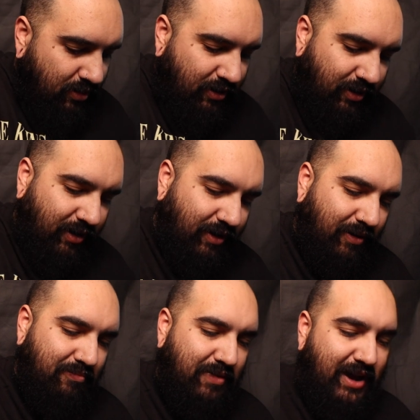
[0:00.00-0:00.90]

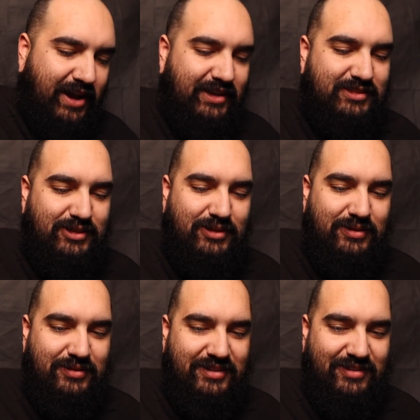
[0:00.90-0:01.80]
Oh, my
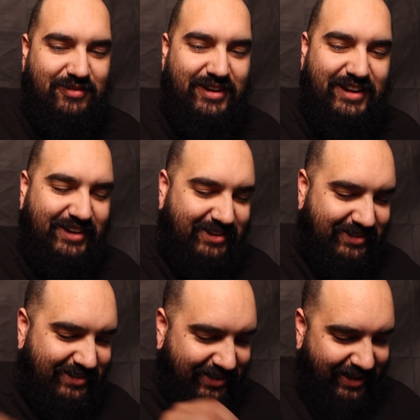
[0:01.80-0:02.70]
dude. What a
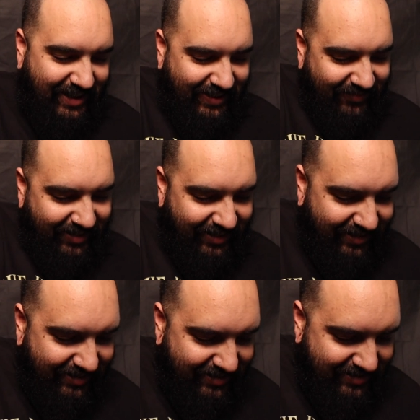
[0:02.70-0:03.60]
good guy,
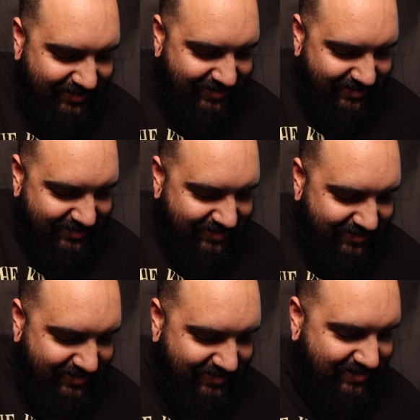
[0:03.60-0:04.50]
man.
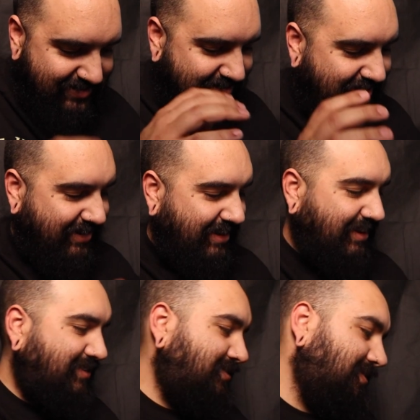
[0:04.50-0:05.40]

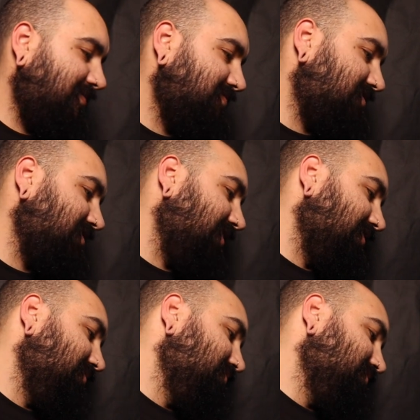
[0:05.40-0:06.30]
Alright, cool.
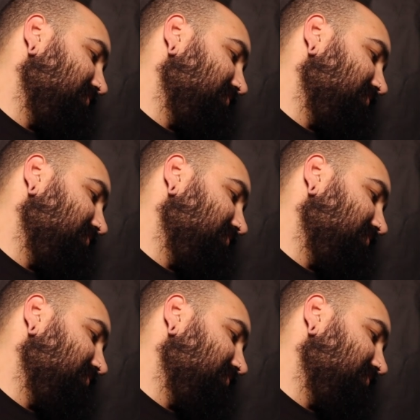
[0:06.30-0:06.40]
So,